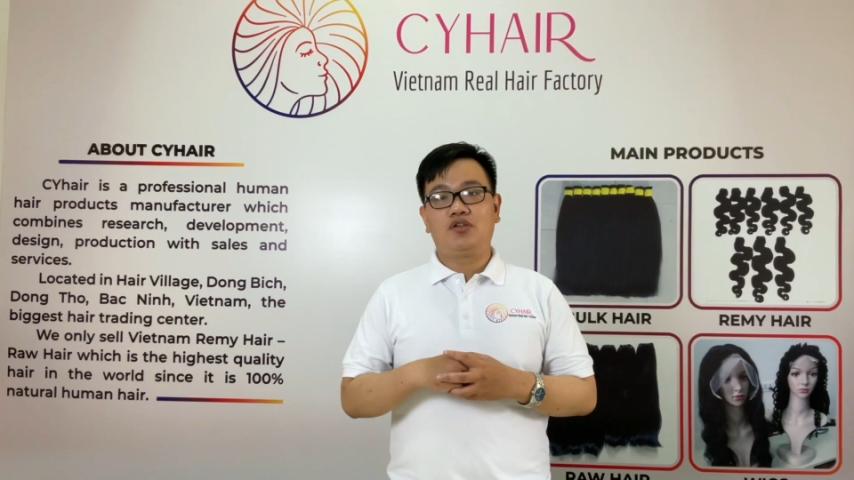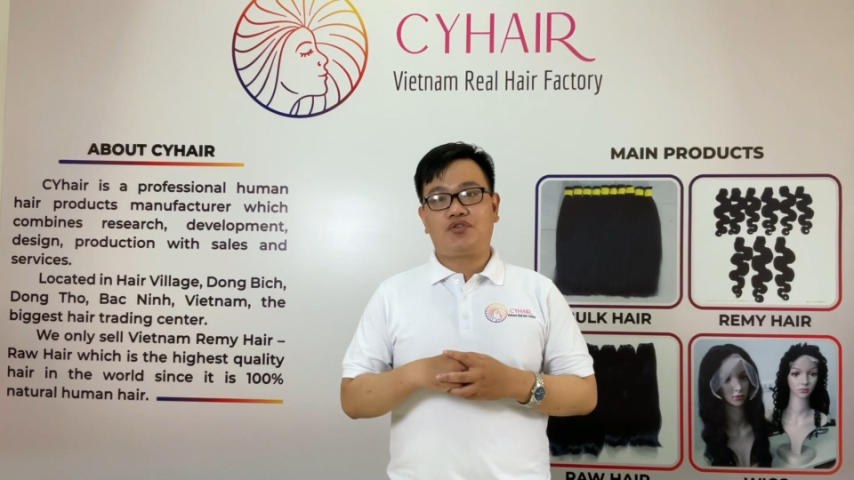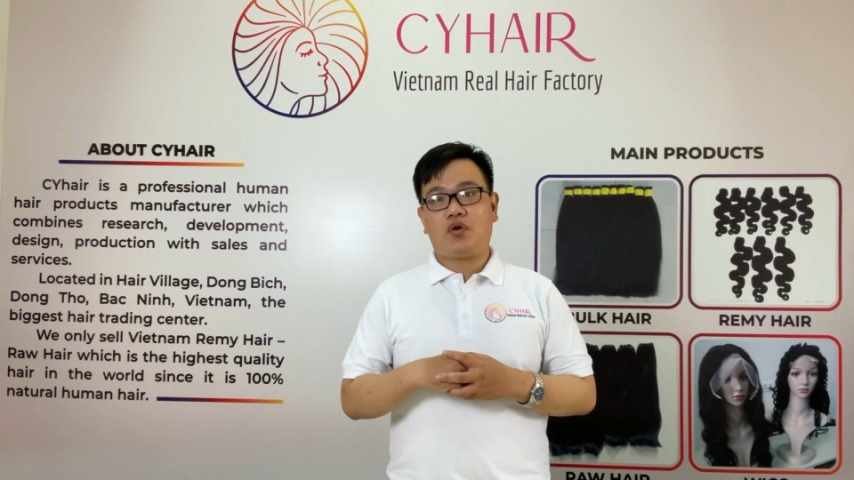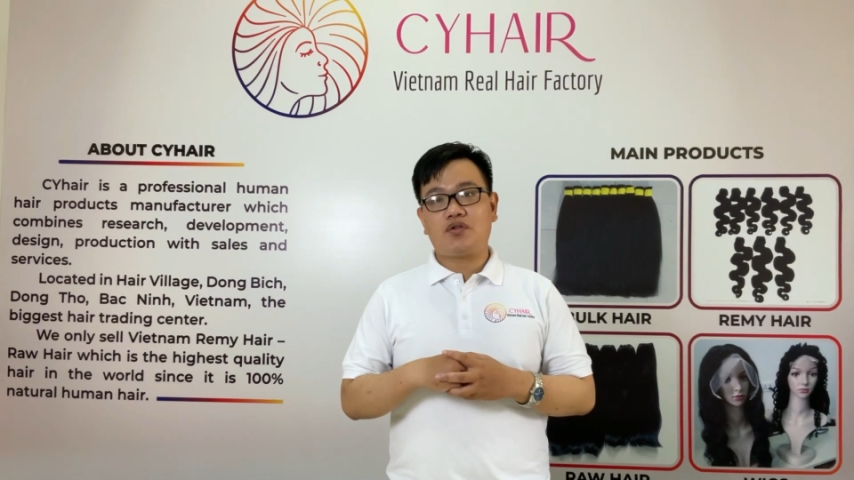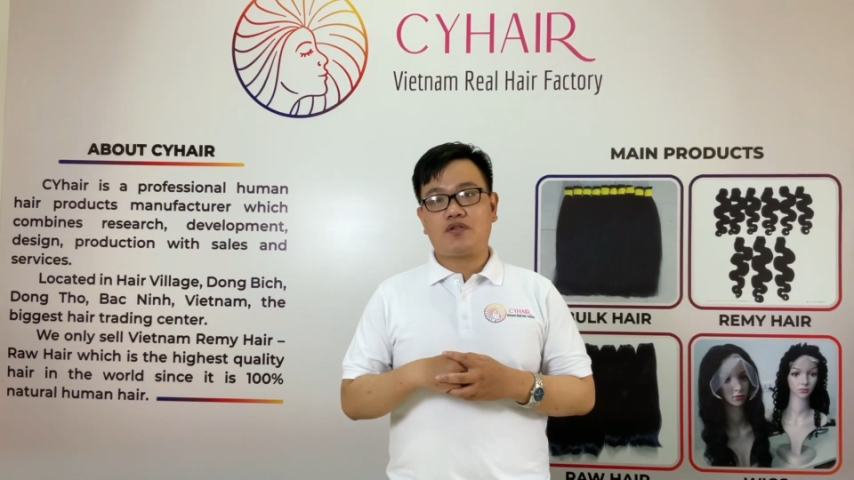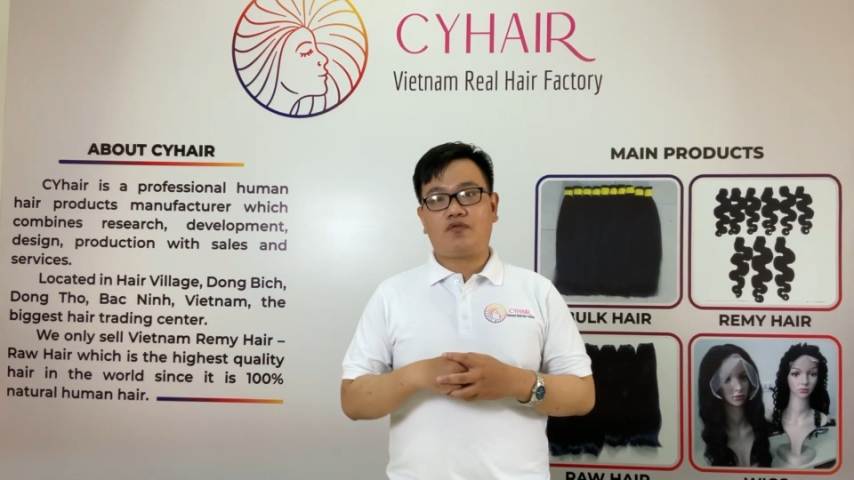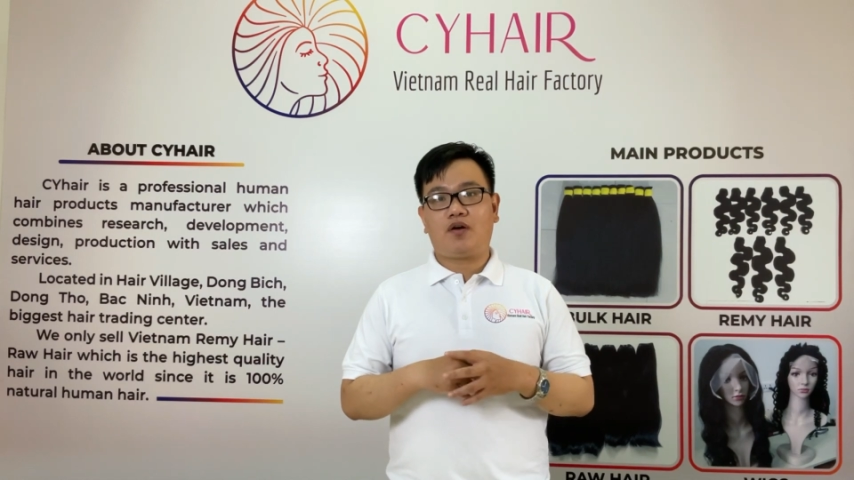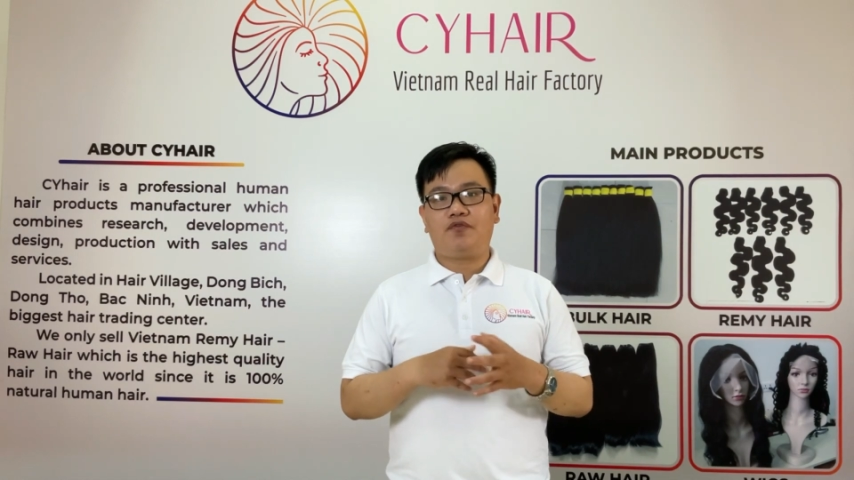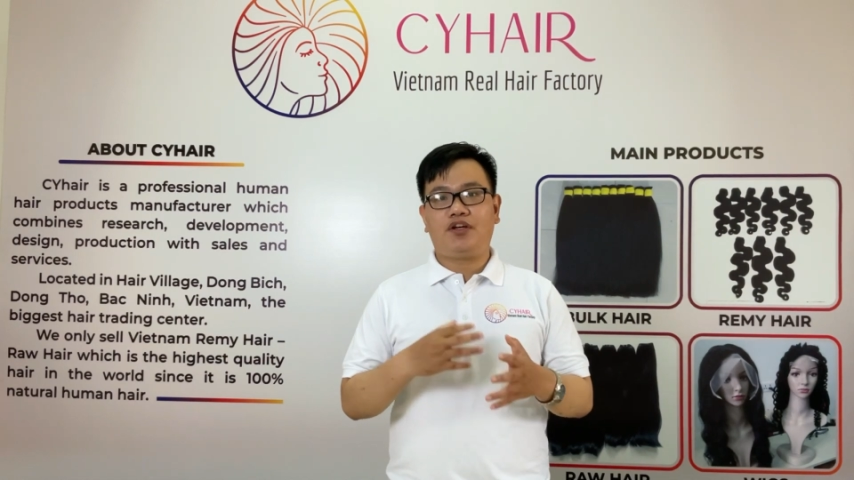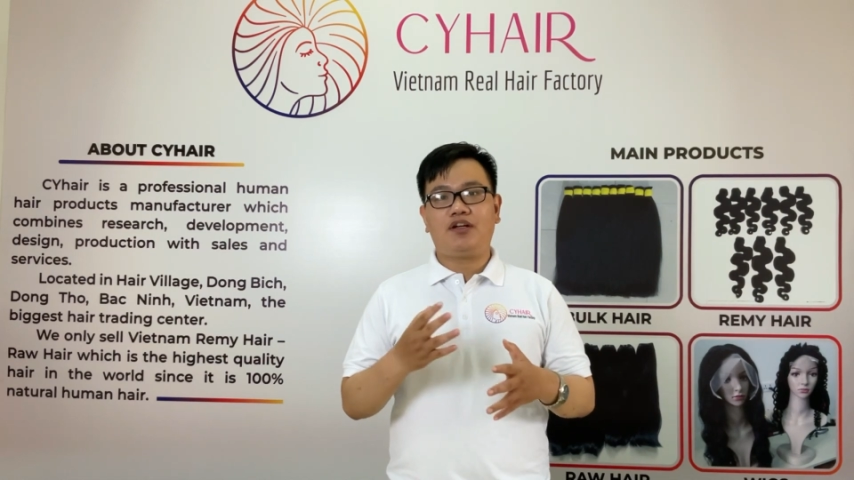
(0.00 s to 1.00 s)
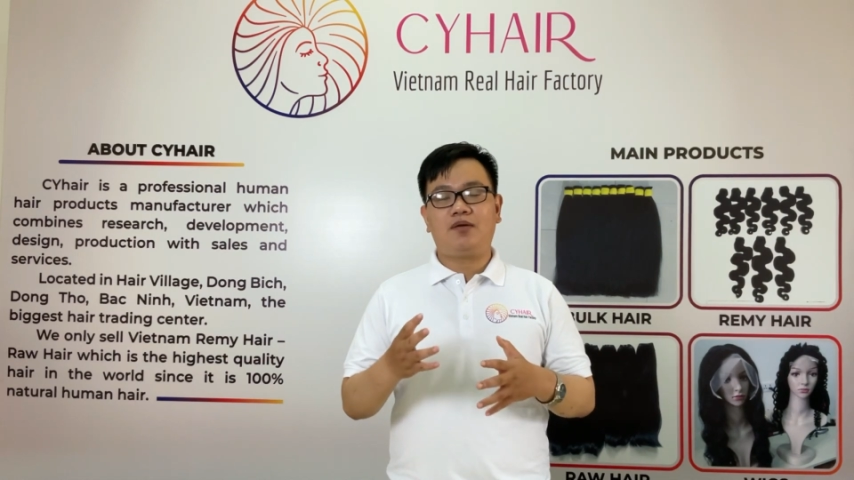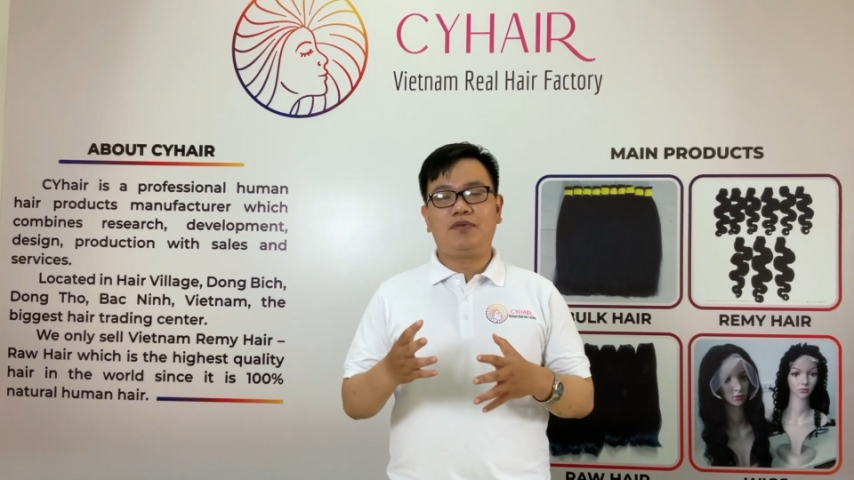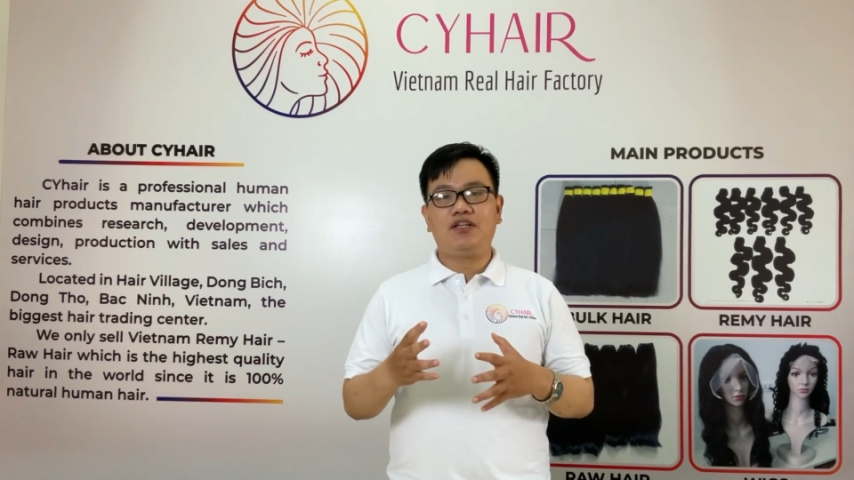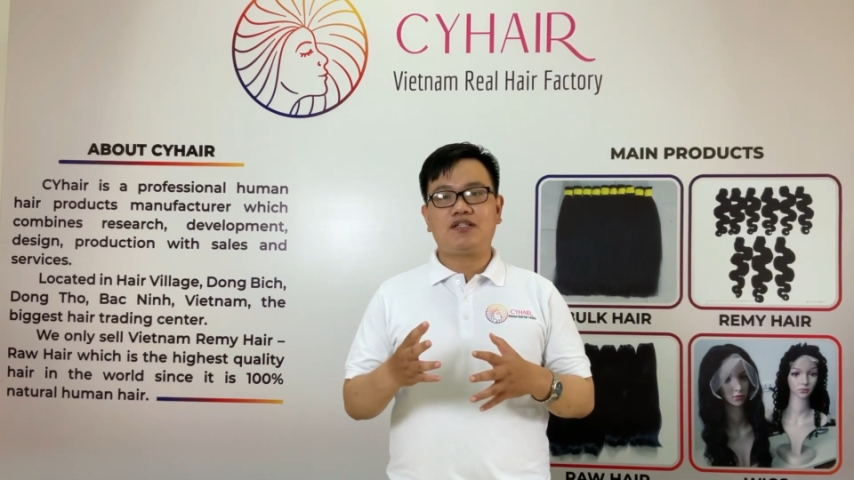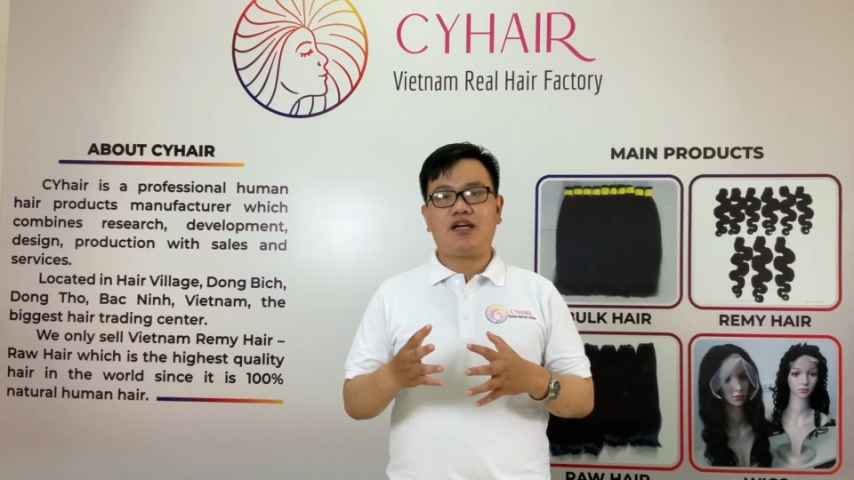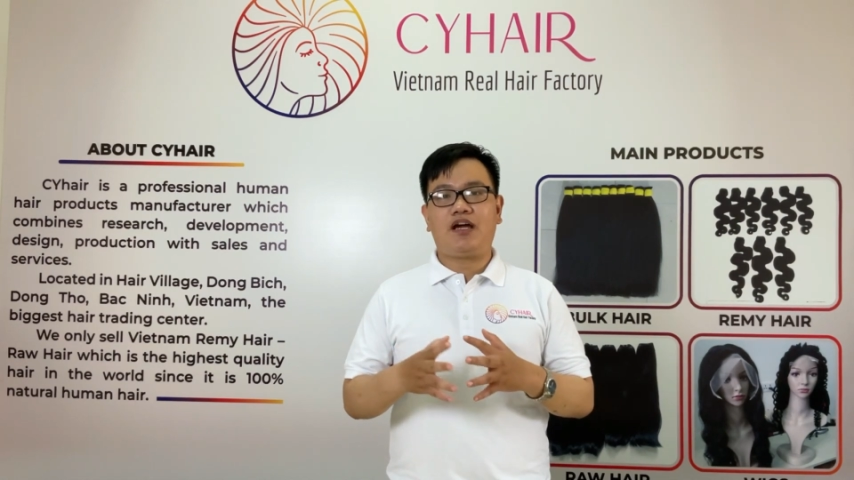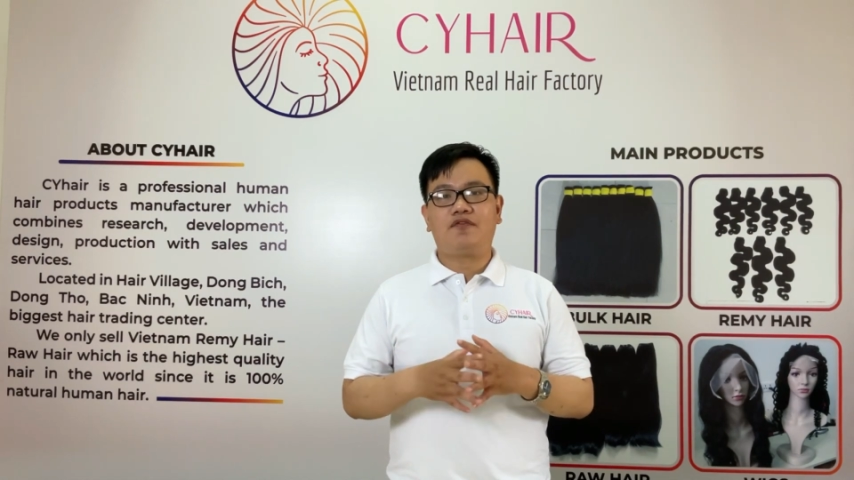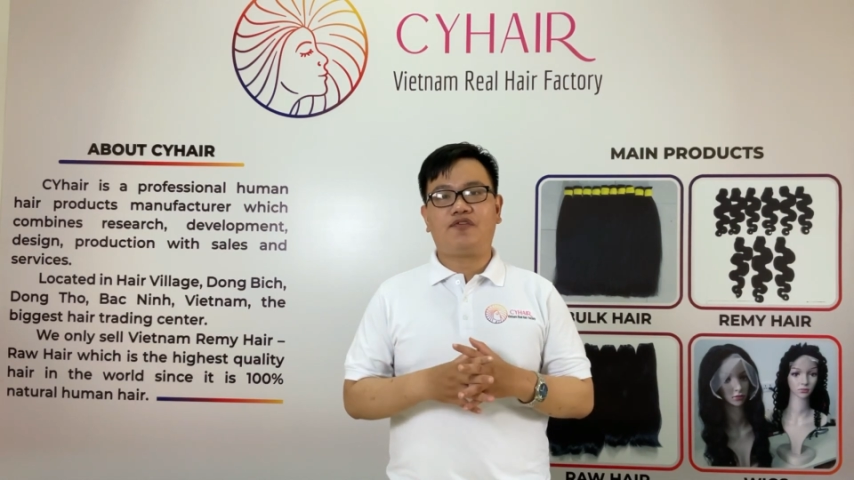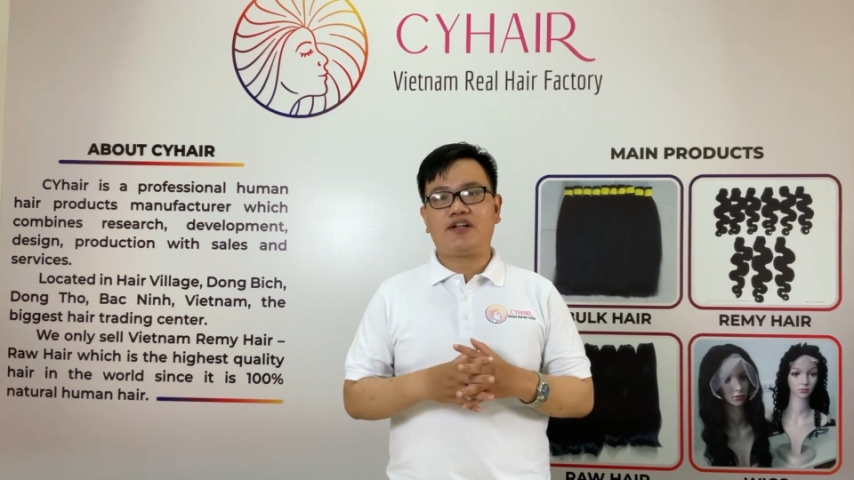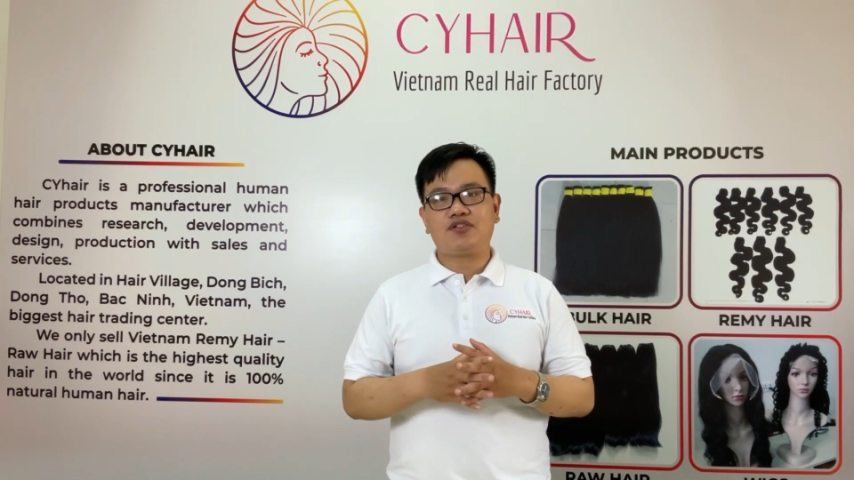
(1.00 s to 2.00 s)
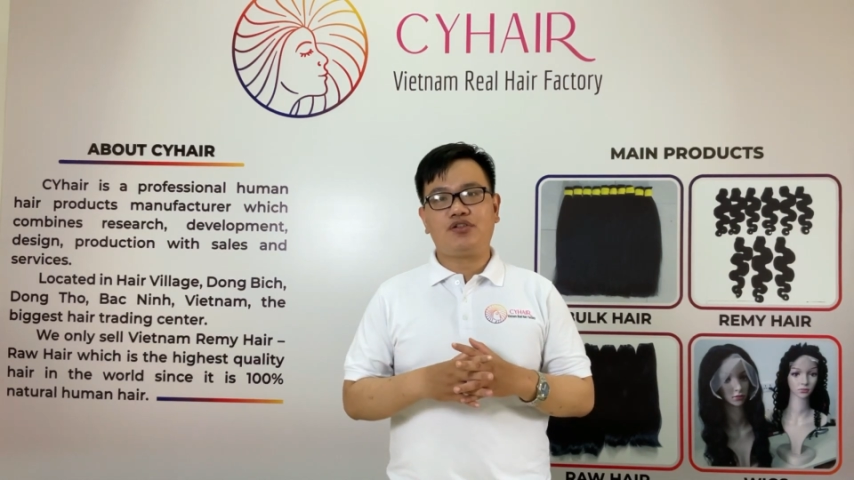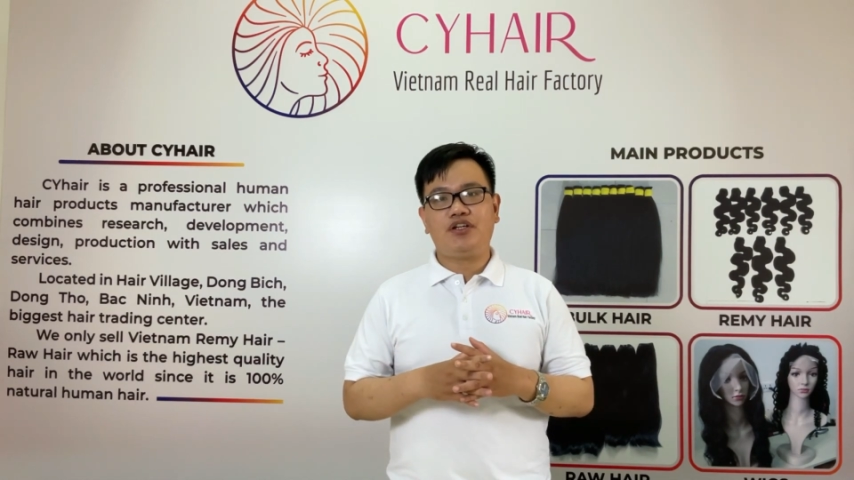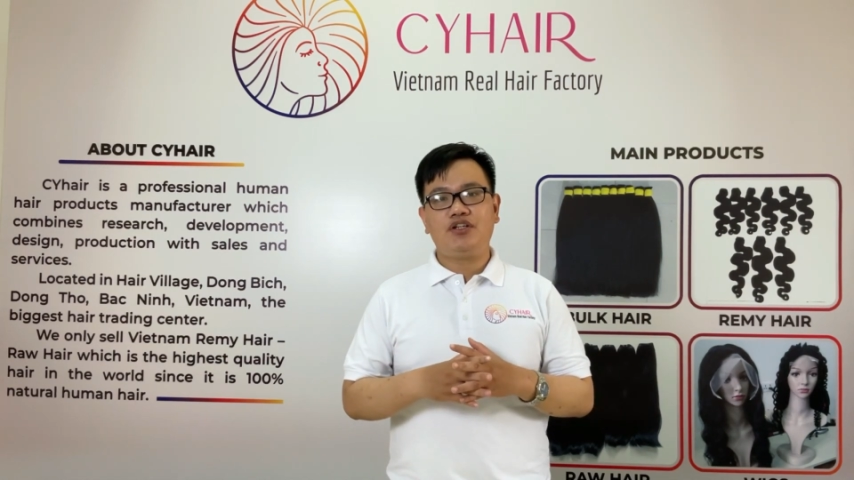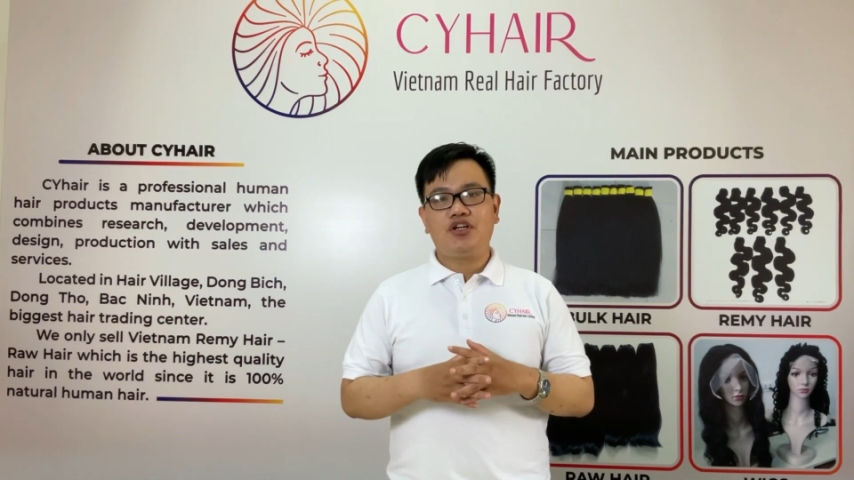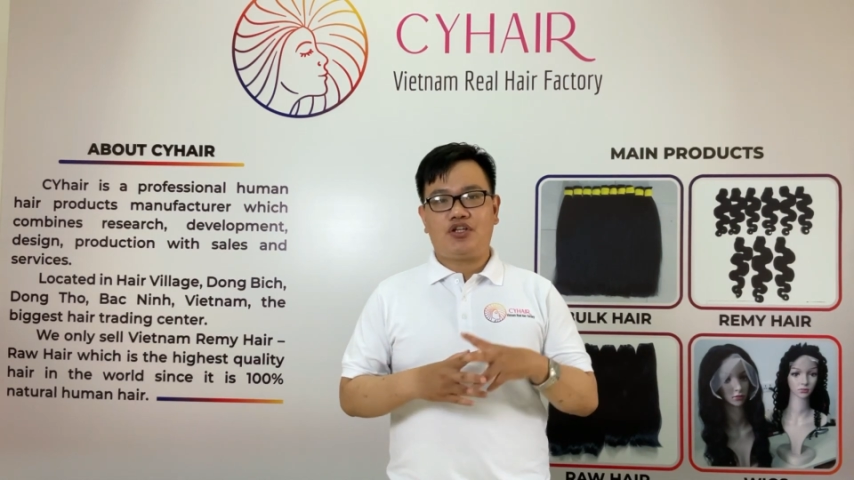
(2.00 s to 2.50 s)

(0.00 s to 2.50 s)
source from Vietnamese hair factory,